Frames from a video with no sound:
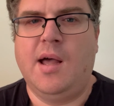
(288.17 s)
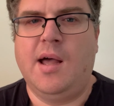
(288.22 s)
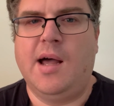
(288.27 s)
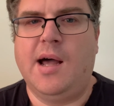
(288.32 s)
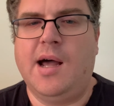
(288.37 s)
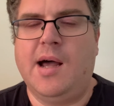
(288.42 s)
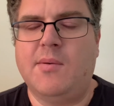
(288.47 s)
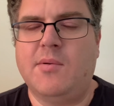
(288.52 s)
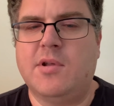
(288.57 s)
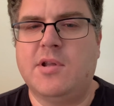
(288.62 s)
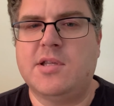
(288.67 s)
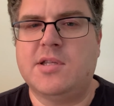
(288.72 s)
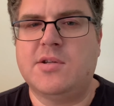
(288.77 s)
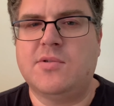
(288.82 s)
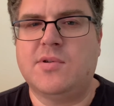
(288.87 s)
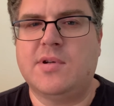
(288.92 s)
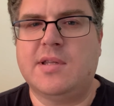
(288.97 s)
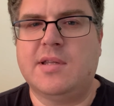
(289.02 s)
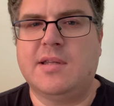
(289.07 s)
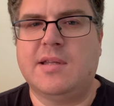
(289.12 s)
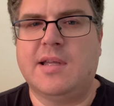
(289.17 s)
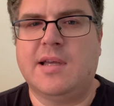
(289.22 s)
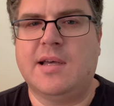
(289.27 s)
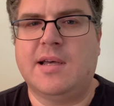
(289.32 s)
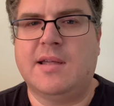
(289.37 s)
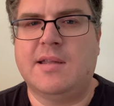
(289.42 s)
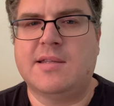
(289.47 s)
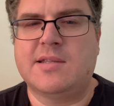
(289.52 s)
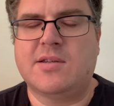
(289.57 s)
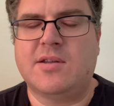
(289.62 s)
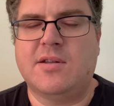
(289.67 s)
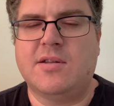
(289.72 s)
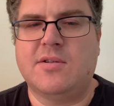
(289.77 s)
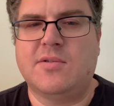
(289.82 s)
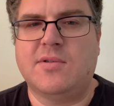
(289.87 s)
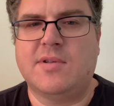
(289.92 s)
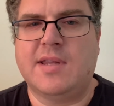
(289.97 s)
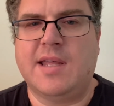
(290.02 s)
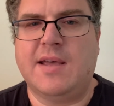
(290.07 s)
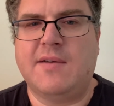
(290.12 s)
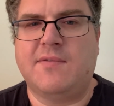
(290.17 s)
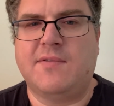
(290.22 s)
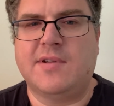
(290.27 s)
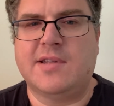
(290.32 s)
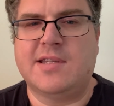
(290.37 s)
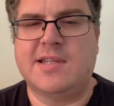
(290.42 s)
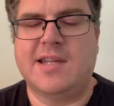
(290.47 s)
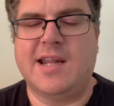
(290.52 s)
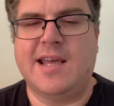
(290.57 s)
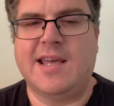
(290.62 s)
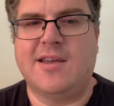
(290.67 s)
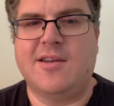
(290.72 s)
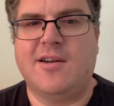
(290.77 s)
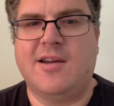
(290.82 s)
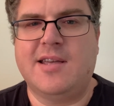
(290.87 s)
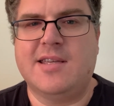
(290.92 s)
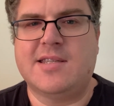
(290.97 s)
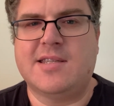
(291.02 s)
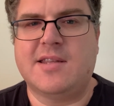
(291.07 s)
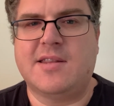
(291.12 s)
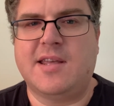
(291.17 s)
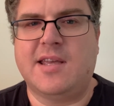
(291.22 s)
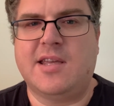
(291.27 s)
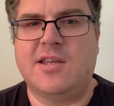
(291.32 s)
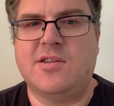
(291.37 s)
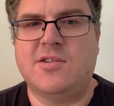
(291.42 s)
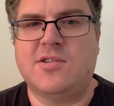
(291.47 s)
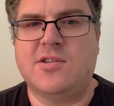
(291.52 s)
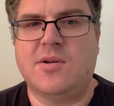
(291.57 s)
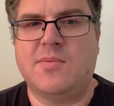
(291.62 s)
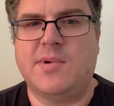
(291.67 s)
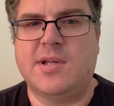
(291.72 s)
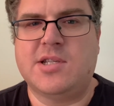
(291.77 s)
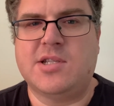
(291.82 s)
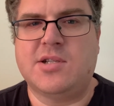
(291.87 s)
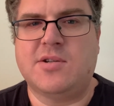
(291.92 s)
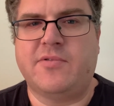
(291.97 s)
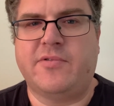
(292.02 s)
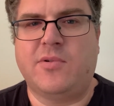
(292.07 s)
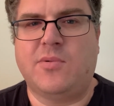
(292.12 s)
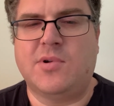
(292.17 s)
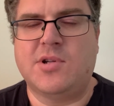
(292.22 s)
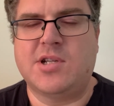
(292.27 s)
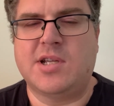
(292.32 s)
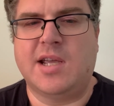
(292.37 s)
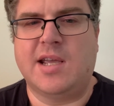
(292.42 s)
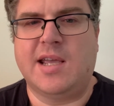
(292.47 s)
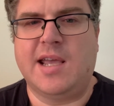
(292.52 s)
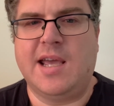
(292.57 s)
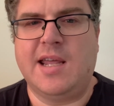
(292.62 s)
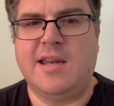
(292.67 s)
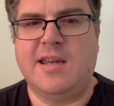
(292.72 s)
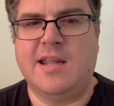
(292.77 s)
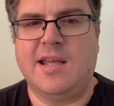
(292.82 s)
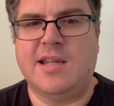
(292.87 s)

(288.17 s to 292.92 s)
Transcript: Uh, I'm going to do it. Uh, it's going to do it there for today, guys. thank you so much for watching again.